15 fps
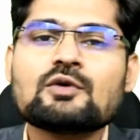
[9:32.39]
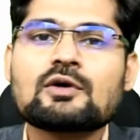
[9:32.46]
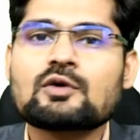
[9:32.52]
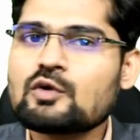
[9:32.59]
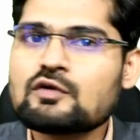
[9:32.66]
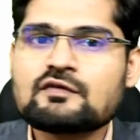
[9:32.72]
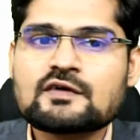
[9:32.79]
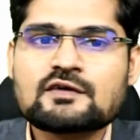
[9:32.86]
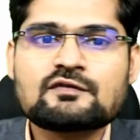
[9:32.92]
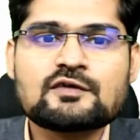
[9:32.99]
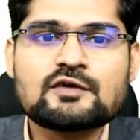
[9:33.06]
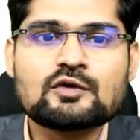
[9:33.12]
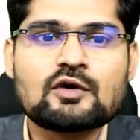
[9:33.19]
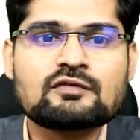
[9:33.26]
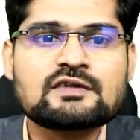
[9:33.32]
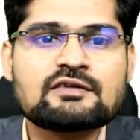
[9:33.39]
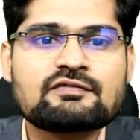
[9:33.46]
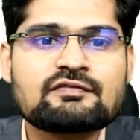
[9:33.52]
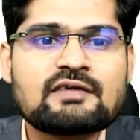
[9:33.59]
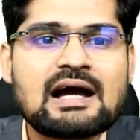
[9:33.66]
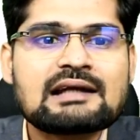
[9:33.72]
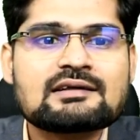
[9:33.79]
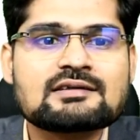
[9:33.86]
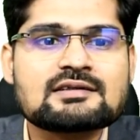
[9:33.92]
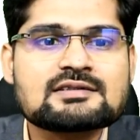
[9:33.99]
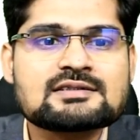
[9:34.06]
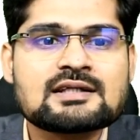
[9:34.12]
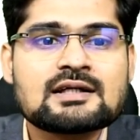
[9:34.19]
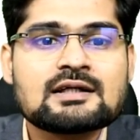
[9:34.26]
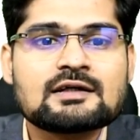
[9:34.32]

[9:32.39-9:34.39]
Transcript: or overview of the factors